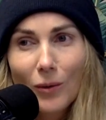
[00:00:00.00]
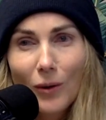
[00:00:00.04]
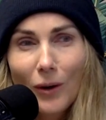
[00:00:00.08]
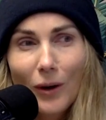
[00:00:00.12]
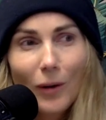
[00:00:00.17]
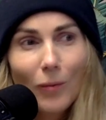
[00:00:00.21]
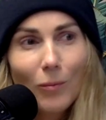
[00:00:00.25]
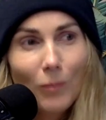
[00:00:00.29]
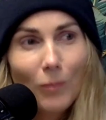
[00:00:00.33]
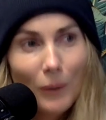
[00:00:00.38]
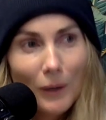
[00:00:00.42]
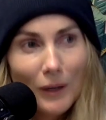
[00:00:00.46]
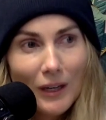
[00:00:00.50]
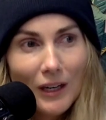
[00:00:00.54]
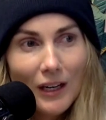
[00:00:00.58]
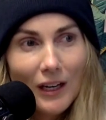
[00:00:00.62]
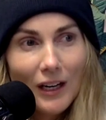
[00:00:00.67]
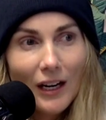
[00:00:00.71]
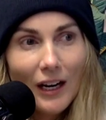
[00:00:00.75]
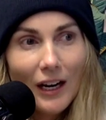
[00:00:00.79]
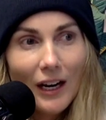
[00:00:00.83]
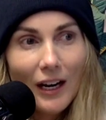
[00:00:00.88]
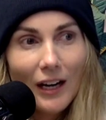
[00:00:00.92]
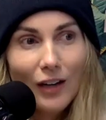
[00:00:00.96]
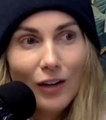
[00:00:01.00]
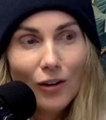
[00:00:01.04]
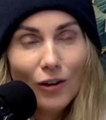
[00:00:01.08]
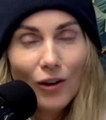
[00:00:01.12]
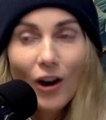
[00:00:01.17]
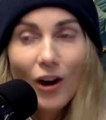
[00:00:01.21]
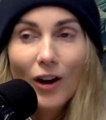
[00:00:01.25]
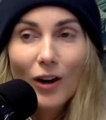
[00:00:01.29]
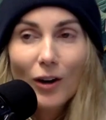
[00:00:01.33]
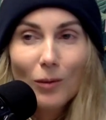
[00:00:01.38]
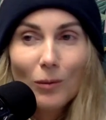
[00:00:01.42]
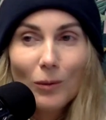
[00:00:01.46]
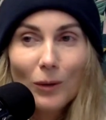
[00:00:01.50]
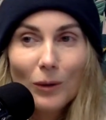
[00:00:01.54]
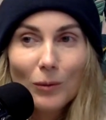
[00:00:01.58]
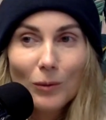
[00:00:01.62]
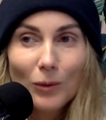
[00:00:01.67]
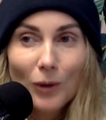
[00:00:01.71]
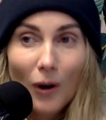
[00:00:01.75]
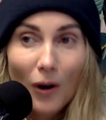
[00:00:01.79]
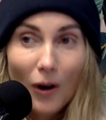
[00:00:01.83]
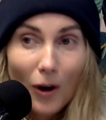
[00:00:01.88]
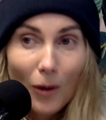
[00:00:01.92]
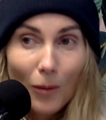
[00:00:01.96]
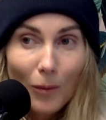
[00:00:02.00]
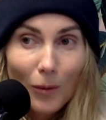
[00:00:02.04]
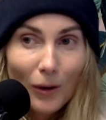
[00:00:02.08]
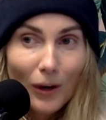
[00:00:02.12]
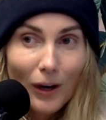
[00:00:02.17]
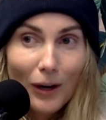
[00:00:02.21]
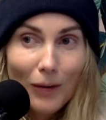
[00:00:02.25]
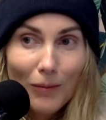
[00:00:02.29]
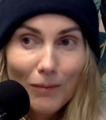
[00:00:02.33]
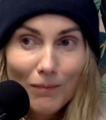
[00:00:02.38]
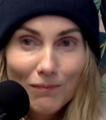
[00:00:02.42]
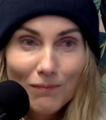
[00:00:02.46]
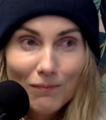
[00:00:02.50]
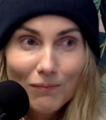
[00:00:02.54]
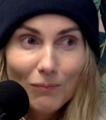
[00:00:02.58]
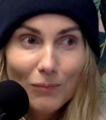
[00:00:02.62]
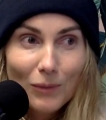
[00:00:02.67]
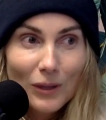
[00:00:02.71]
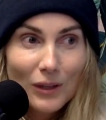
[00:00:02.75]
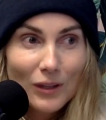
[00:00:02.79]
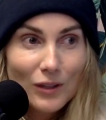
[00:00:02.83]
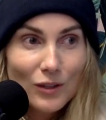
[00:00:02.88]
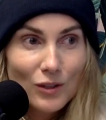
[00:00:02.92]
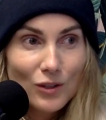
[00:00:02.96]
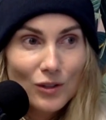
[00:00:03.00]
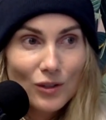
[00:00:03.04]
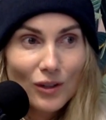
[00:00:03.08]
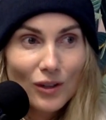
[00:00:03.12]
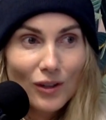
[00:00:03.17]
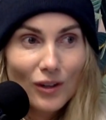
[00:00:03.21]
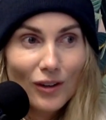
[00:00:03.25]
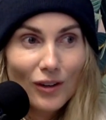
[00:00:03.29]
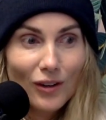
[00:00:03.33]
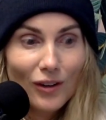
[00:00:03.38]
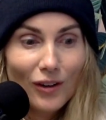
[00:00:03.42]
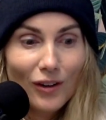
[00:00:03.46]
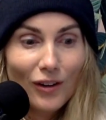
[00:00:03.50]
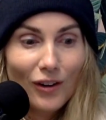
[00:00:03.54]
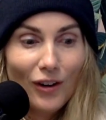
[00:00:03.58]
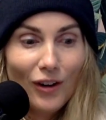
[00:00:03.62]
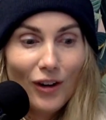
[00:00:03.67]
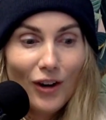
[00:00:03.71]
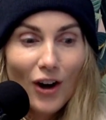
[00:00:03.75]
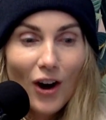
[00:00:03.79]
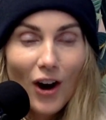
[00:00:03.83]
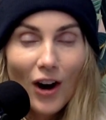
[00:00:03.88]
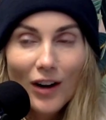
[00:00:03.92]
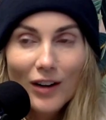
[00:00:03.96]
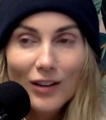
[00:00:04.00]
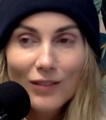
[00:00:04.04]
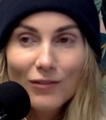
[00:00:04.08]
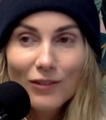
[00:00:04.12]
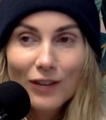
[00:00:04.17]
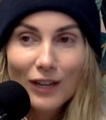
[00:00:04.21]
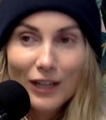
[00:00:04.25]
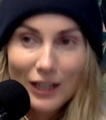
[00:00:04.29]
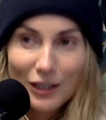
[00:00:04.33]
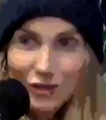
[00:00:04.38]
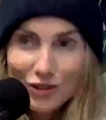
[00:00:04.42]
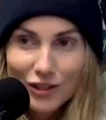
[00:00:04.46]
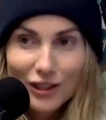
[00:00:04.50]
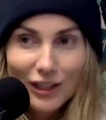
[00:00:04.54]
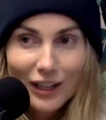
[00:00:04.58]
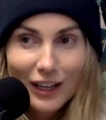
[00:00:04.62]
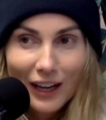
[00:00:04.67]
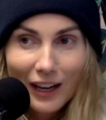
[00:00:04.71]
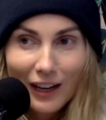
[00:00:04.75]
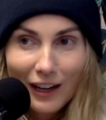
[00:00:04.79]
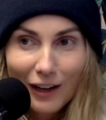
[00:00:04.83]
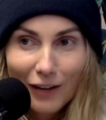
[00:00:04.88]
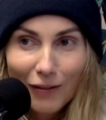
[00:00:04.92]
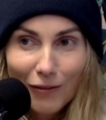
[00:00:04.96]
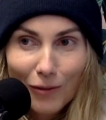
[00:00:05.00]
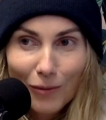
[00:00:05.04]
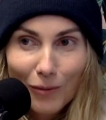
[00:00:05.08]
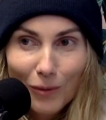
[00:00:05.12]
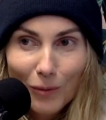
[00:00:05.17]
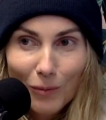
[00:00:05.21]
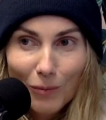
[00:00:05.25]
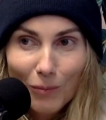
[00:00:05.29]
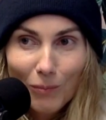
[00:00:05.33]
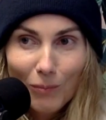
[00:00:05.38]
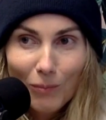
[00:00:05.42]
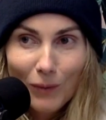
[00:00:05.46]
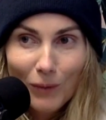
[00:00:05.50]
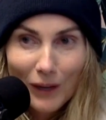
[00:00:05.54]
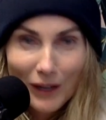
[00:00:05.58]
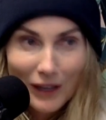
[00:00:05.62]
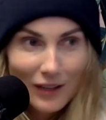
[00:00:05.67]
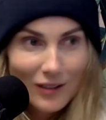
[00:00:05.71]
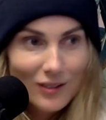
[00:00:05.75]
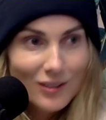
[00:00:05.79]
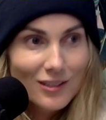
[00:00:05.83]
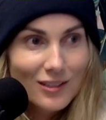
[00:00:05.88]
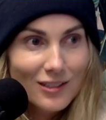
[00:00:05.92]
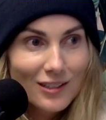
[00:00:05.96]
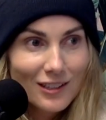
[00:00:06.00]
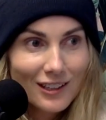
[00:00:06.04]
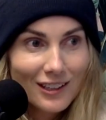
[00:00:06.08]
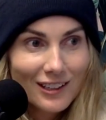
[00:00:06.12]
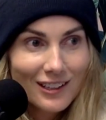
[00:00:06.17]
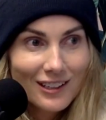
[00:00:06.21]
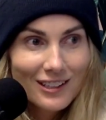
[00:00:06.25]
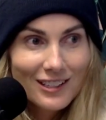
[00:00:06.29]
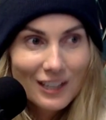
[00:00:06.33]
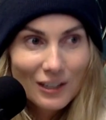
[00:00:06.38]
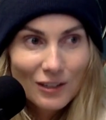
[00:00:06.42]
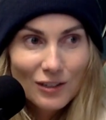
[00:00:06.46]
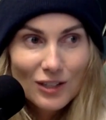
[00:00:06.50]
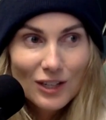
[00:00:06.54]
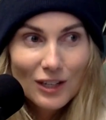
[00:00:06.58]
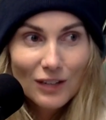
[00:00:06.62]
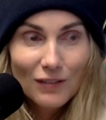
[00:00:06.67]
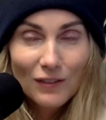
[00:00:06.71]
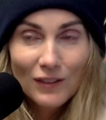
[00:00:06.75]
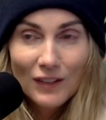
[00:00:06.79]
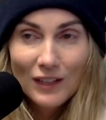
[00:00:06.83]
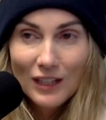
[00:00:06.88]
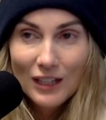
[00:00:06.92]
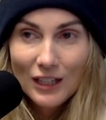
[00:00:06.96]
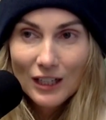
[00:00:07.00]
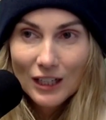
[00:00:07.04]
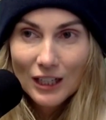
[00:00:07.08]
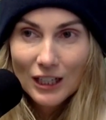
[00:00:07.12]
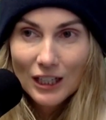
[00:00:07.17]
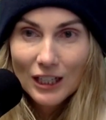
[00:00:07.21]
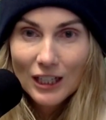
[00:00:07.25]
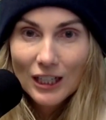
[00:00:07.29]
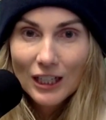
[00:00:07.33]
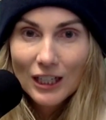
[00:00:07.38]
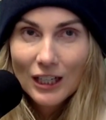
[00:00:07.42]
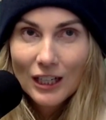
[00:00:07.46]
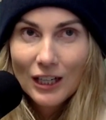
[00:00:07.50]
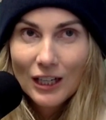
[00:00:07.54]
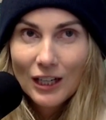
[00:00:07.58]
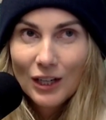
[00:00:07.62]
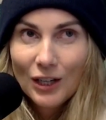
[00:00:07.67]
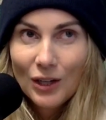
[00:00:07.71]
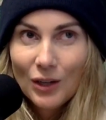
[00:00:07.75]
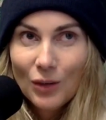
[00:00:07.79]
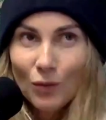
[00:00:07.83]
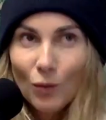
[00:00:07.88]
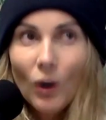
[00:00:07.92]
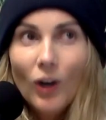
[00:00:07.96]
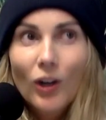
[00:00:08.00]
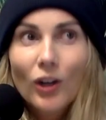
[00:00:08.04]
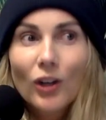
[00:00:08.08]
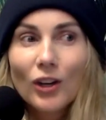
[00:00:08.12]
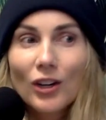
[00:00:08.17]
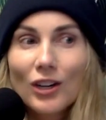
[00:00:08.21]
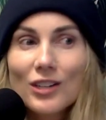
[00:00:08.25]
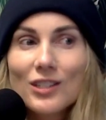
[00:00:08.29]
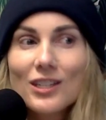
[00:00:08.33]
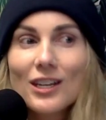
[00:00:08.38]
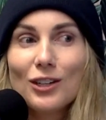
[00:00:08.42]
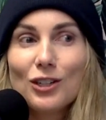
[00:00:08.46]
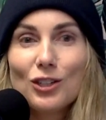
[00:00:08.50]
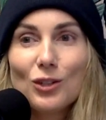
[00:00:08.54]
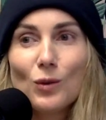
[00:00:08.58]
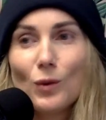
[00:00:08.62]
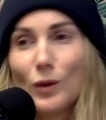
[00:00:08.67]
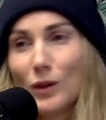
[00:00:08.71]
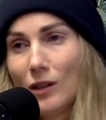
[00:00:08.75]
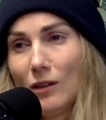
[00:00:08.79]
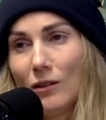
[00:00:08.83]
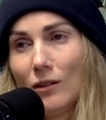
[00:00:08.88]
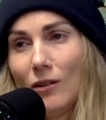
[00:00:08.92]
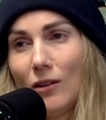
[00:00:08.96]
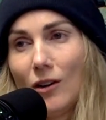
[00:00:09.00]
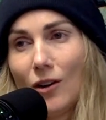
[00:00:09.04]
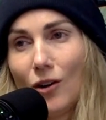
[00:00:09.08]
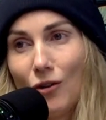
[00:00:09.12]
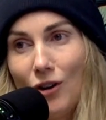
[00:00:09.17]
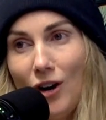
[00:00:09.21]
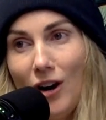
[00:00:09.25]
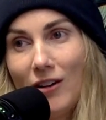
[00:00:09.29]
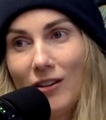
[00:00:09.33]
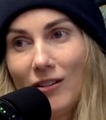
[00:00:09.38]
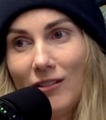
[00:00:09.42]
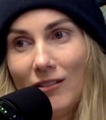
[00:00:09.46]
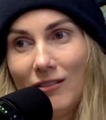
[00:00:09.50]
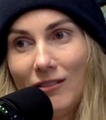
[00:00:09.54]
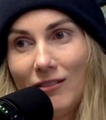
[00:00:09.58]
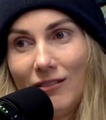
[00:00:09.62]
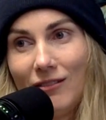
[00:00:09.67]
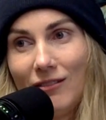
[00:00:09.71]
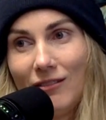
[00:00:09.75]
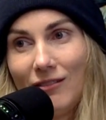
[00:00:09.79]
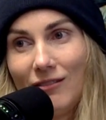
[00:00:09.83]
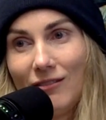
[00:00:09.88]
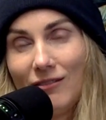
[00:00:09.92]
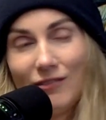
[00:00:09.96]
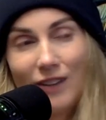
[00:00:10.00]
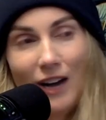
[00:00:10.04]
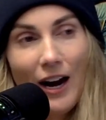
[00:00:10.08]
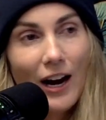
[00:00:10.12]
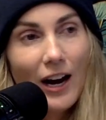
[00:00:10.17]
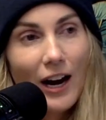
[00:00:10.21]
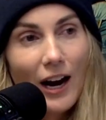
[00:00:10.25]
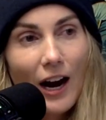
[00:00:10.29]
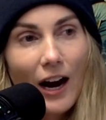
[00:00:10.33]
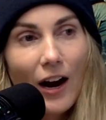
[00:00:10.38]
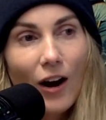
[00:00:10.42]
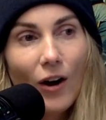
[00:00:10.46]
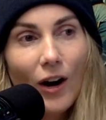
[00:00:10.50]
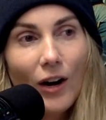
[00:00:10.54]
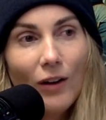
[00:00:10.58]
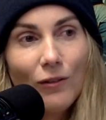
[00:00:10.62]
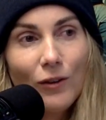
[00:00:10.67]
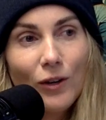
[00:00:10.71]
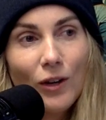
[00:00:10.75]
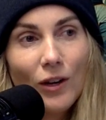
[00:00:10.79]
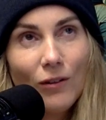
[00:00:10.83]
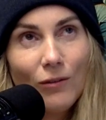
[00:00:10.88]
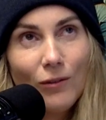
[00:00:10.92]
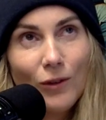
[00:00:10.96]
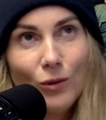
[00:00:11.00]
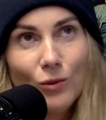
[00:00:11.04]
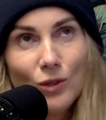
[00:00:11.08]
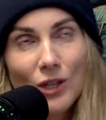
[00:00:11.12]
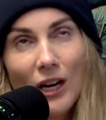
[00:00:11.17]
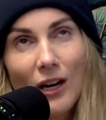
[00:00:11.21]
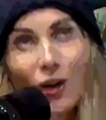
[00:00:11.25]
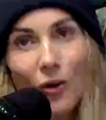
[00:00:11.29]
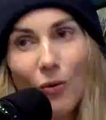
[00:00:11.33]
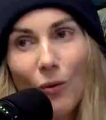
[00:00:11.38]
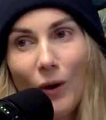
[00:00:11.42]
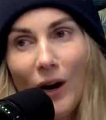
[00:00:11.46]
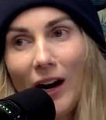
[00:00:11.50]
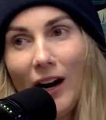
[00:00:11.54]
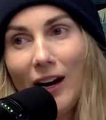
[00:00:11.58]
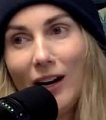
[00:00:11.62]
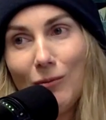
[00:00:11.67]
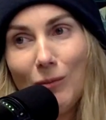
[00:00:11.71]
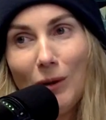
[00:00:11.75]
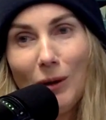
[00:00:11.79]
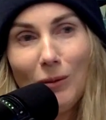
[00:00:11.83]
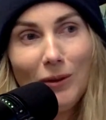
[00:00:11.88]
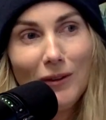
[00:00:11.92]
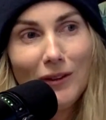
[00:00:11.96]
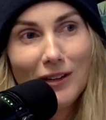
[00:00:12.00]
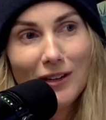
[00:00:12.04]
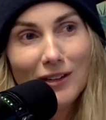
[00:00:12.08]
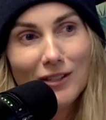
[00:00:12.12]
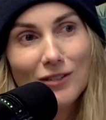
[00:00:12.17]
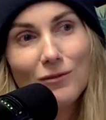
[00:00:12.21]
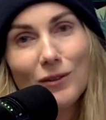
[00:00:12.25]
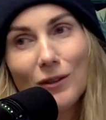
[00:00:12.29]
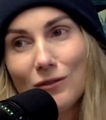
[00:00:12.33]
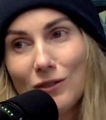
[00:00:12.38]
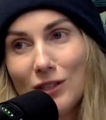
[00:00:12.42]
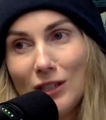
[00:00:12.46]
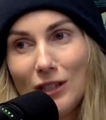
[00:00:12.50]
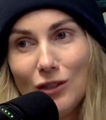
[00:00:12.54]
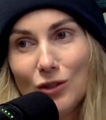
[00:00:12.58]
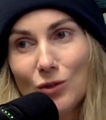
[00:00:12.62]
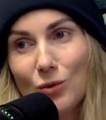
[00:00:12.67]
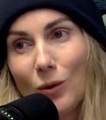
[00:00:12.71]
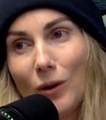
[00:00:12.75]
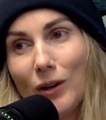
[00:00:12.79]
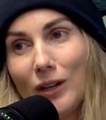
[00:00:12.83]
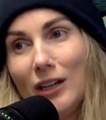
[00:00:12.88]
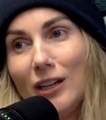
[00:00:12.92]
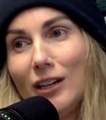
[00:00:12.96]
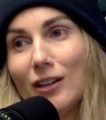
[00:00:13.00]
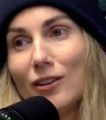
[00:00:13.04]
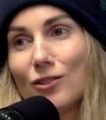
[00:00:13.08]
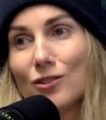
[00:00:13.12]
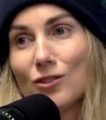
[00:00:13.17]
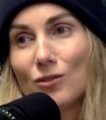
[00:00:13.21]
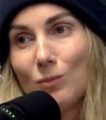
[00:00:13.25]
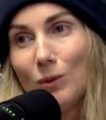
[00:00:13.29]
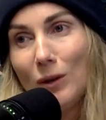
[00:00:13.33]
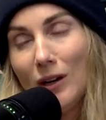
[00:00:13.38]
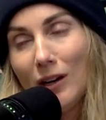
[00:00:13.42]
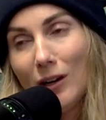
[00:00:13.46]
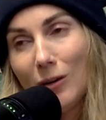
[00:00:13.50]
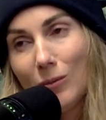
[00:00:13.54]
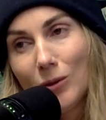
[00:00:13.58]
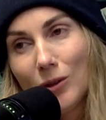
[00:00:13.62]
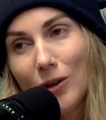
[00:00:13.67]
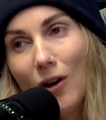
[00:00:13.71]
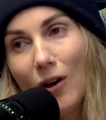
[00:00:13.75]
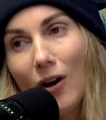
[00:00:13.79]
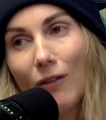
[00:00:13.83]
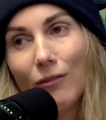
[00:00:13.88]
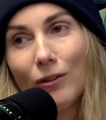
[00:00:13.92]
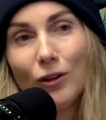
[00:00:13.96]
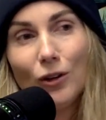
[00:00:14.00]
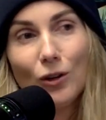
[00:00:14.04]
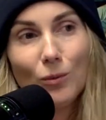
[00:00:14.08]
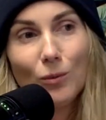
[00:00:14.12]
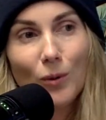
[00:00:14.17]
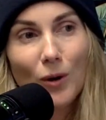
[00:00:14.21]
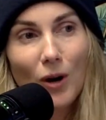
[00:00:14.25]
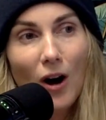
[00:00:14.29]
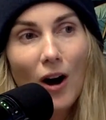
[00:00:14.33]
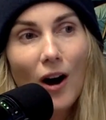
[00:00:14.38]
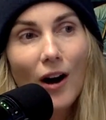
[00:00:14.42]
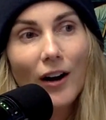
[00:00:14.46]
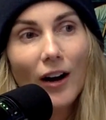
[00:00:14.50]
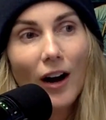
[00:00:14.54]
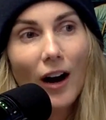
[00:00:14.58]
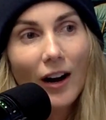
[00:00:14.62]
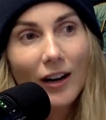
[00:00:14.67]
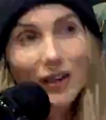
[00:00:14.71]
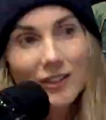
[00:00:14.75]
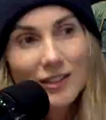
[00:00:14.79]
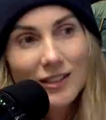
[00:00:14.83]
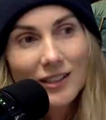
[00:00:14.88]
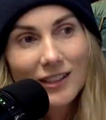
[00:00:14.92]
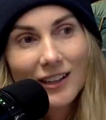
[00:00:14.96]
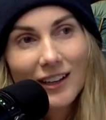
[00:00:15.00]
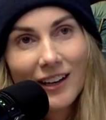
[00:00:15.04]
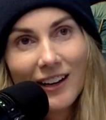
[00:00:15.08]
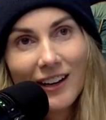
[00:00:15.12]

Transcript: company and you're not going to be able to operate because you're not financially gaining from the biggest sales day of the year, what good does that do in the long run, right? How if you take away maybe the next 15, 20 years of being able to offer your product,